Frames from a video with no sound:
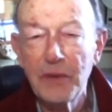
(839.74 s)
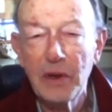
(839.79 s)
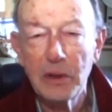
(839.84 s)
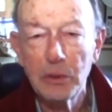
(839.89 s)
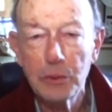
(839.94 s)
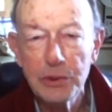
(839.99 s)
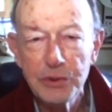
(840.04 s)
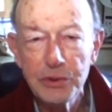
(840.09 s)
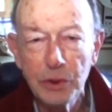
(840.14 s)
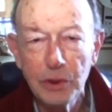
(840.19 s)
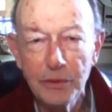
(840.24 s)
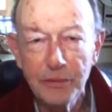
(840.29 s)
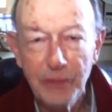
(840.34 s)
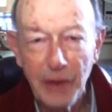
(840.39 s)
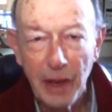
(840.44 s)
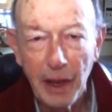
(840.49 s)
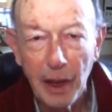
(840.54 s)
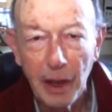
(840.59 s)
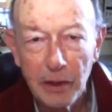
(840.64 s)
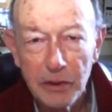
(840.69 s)
And
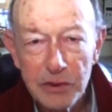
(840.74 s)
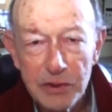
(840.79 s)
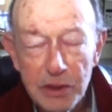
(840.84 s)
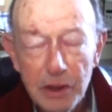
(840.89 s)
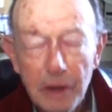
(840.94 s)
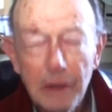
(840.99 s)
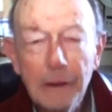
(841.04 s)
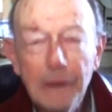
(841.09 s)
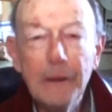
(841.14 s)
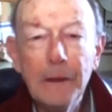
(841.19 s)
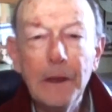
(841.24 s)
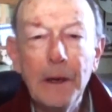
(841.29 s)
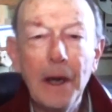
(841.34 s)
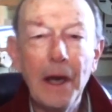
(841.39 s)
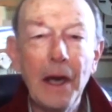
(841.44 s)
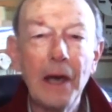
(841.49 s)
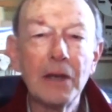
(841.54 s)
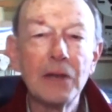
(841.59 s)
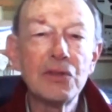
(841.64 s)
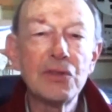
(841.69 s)
so it's
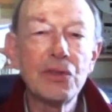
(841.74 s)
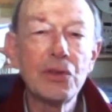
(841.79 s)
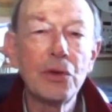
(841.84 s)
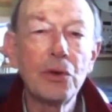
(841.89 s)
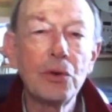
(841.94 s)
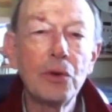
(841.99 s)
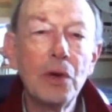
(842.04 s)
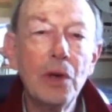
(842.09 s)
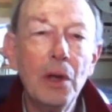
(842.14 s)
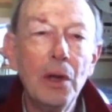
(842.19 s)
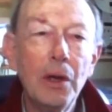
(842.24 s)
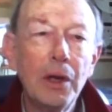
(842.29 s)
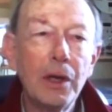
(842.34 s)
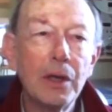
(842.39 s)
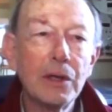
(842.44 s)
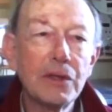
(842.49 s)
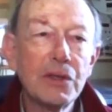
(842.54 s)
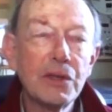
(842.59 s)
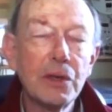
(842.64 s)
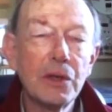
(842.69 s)
incumbent upon all
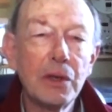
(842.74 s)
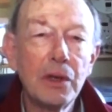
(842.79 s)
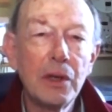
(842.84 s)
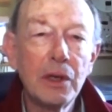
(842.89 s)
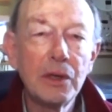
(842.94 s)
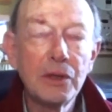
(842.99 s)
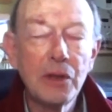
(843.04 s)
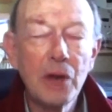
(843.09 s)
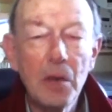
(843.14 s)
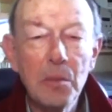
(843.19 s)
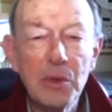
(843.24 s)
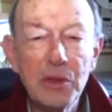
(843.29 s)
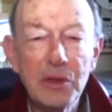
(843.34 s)
of us to not only